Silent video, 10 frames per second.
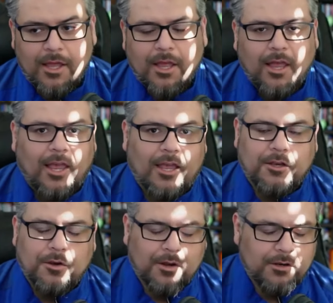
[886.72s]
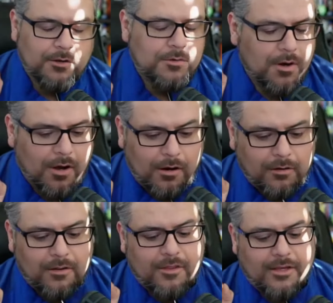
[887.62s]
And you can do
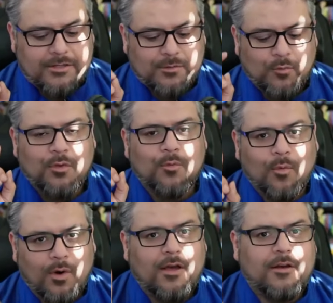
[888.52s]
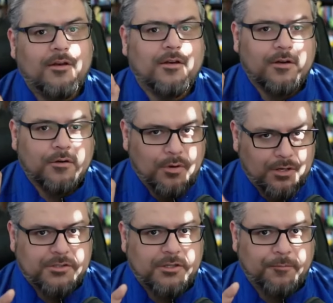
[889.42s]
all of this with one
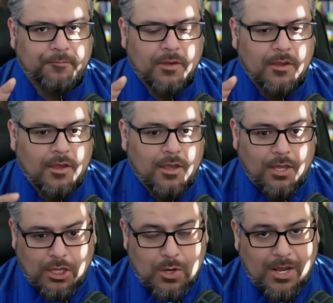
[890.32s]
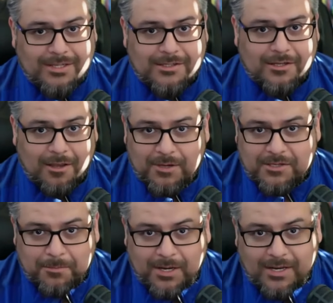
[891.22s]
question. You guys give me
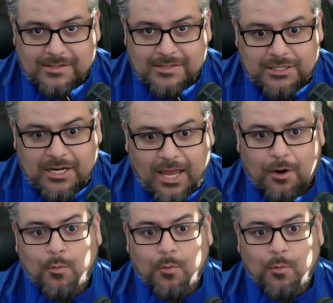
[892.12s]
some ideas in the chat.